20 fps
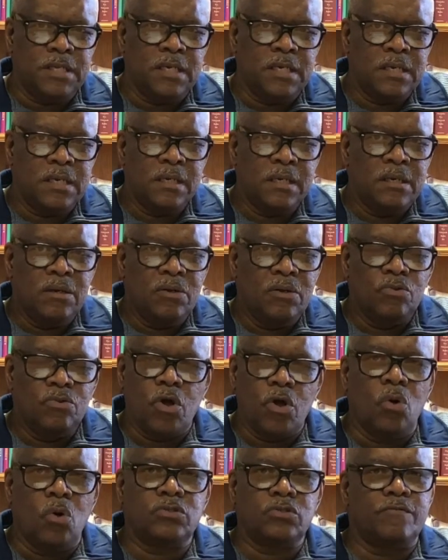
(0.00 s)
those of
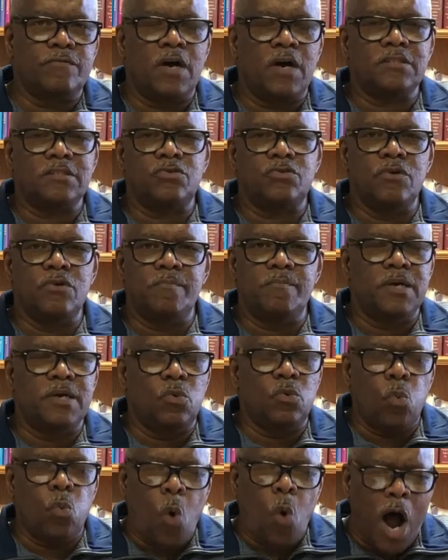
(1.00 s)
us who have been
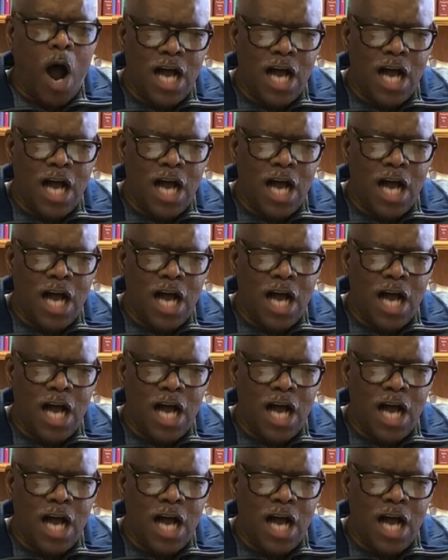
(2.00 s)
washed.